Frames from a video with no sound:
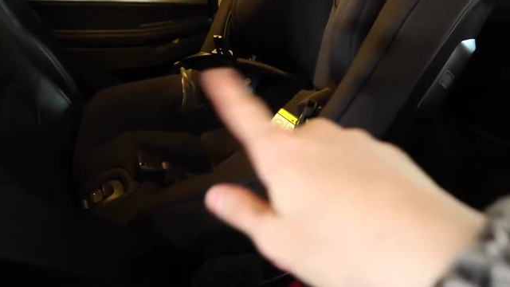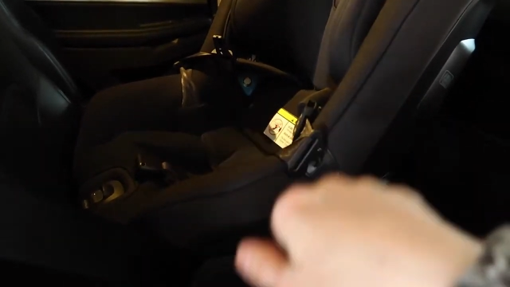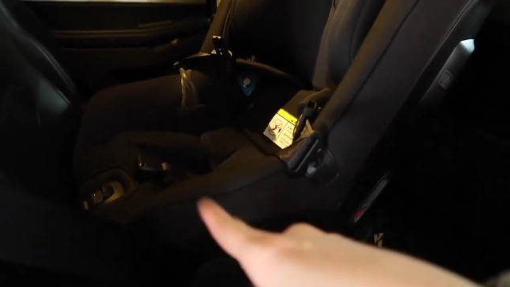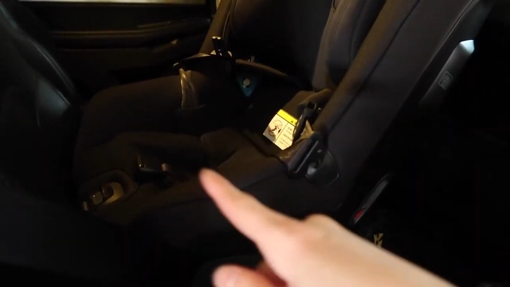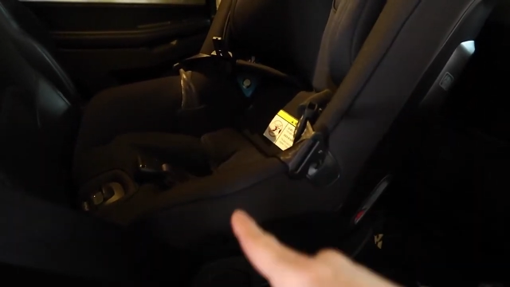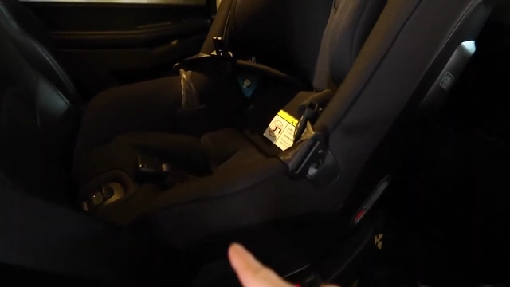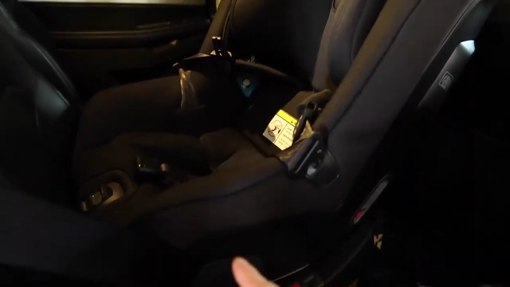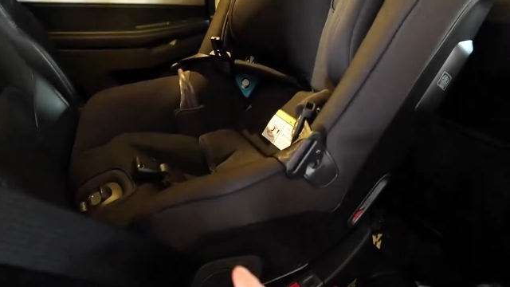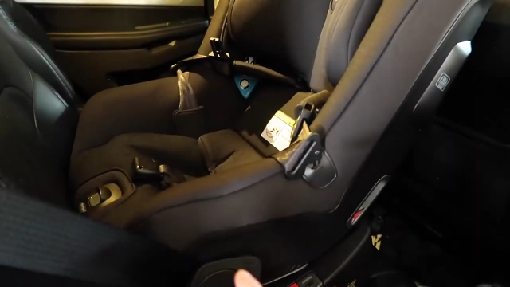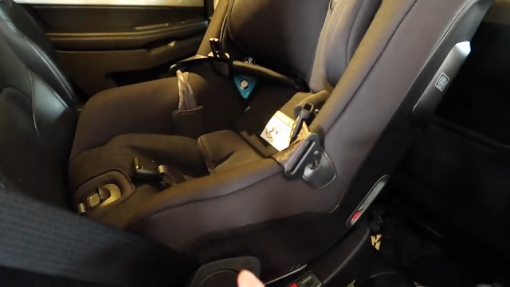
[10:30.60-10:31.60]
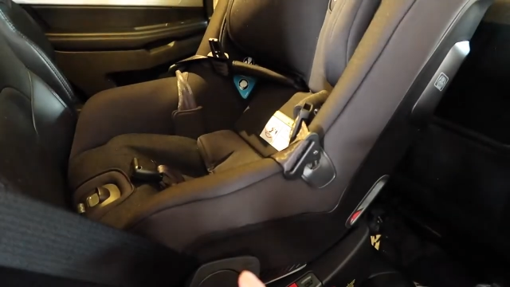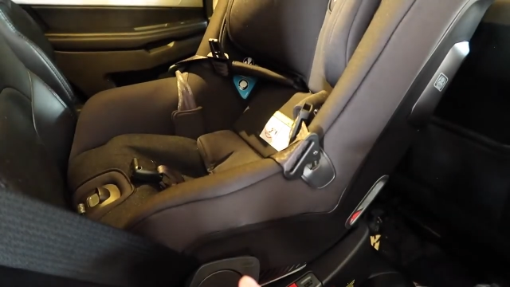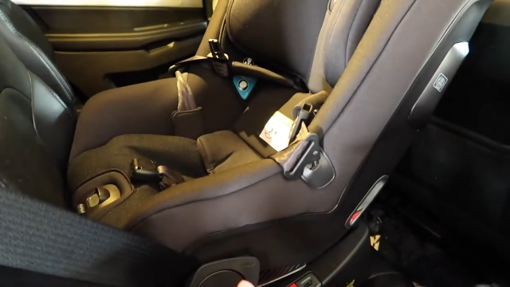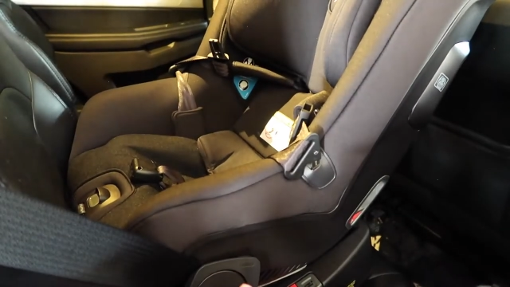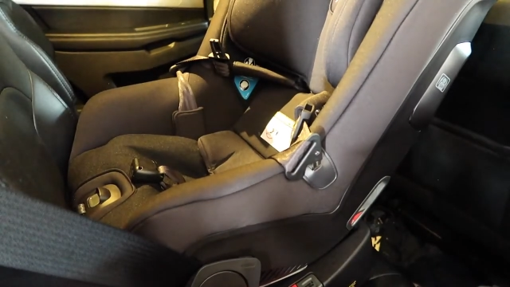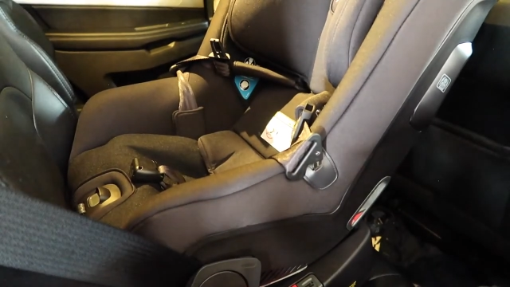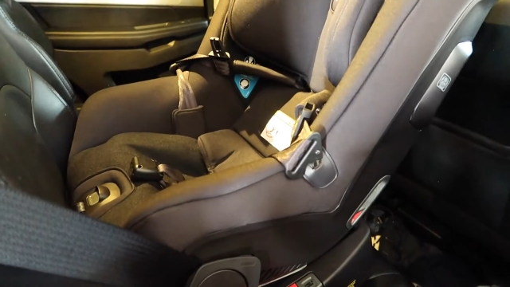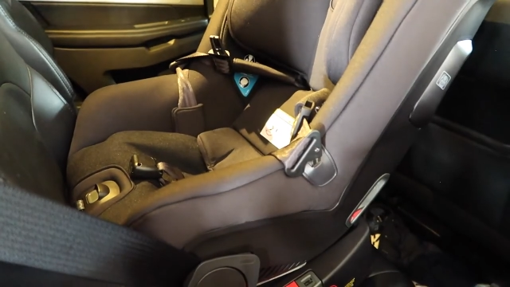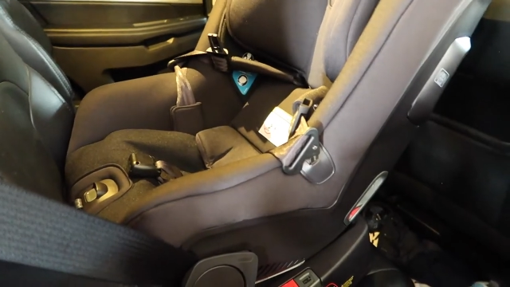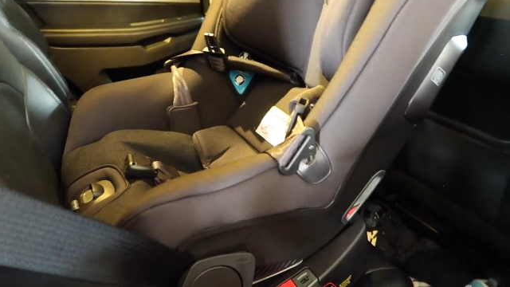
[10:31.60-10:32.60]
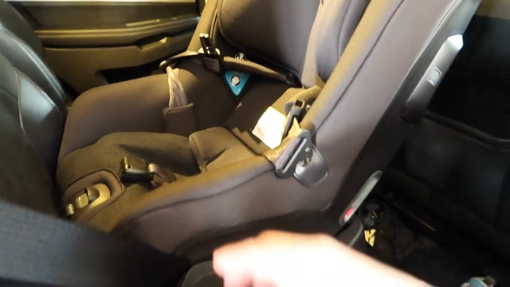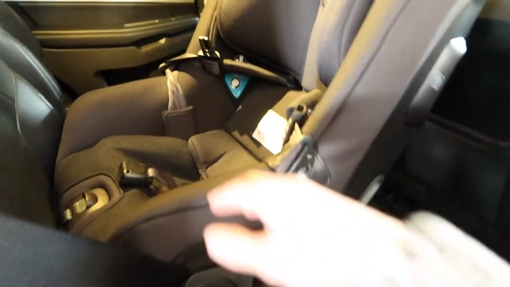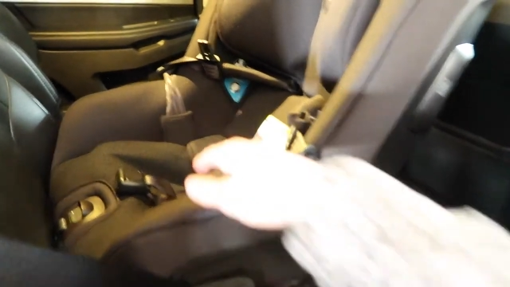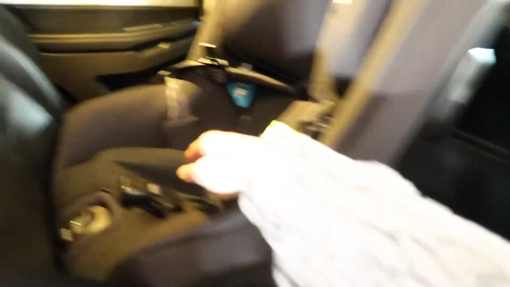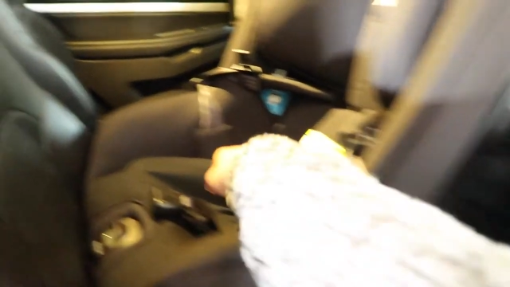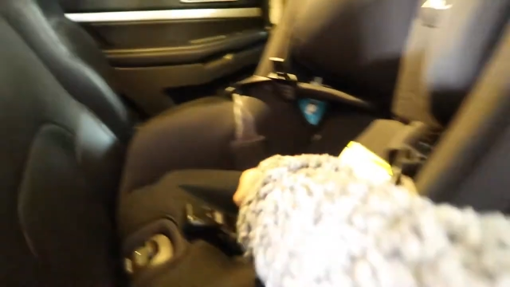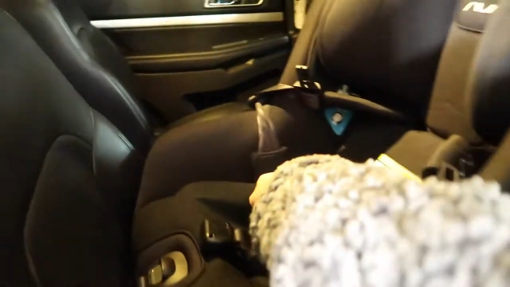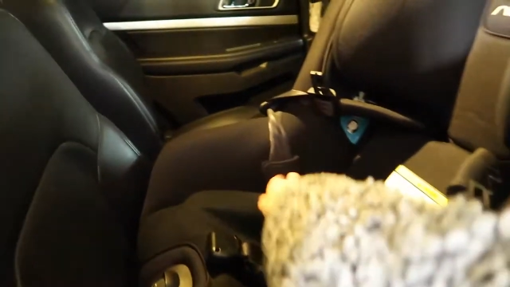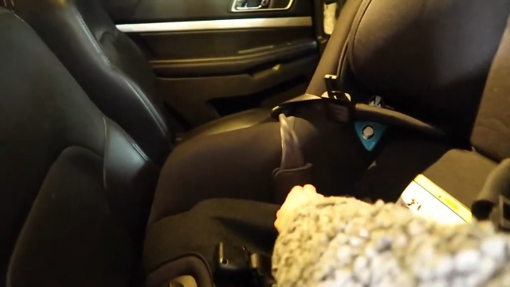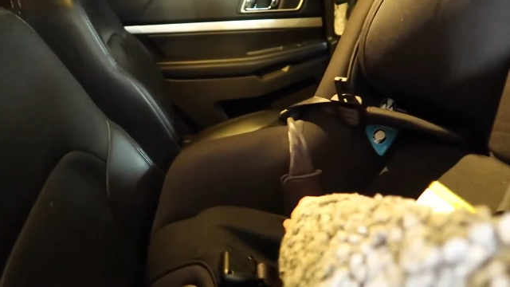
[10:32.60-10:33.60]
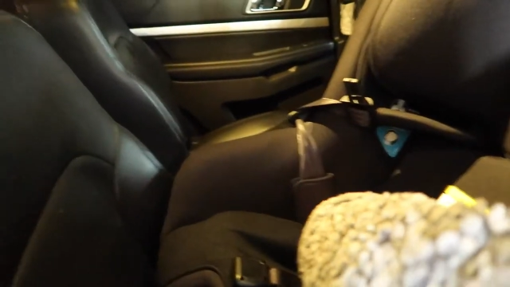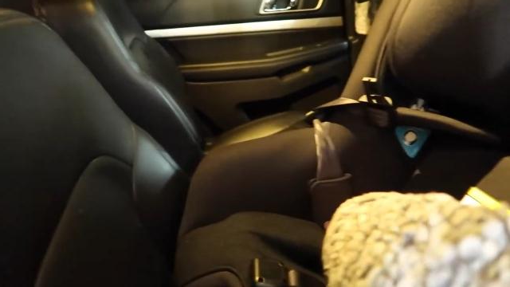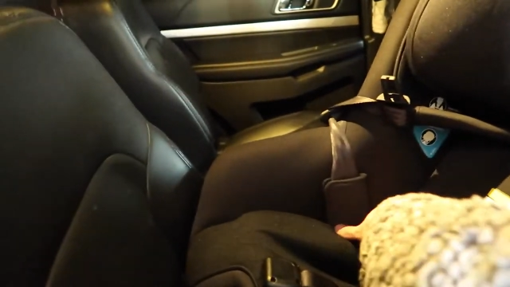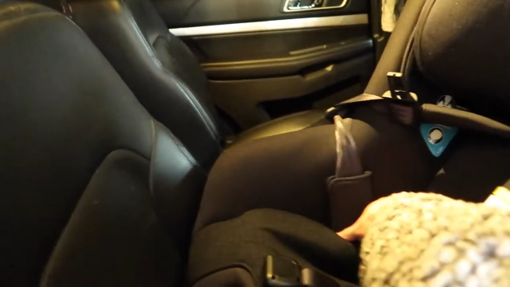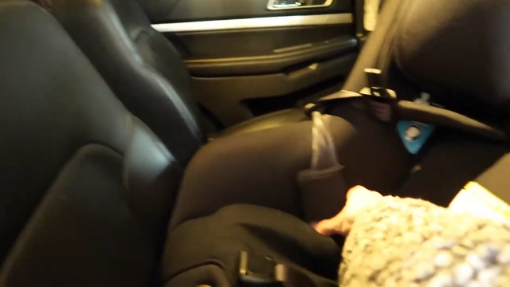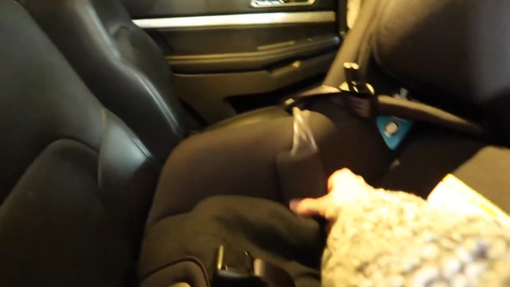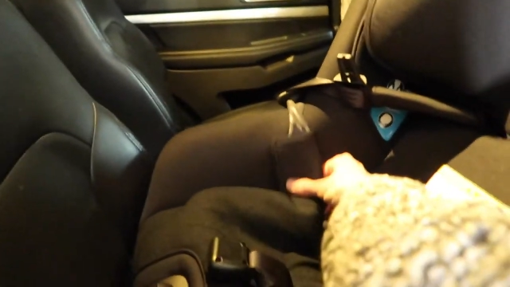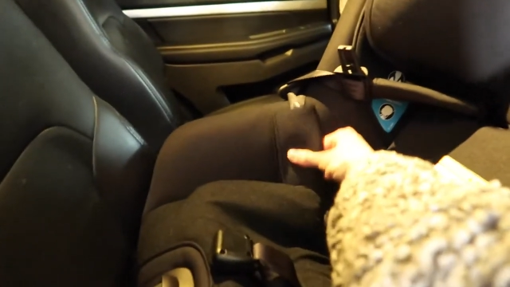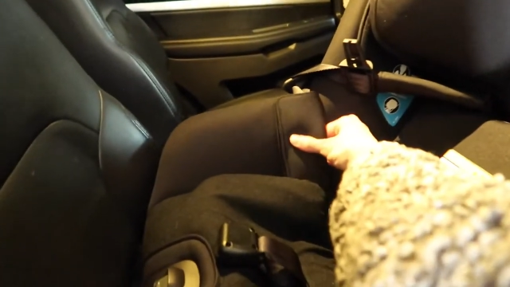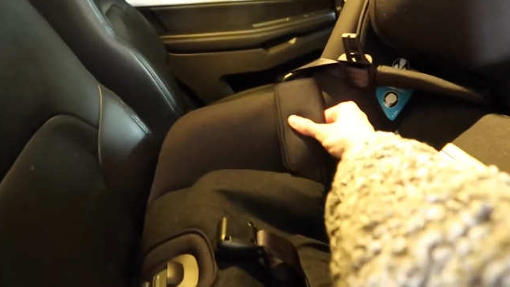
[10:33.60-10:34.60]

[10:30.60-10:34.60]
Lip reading: [unreadable: no face in view]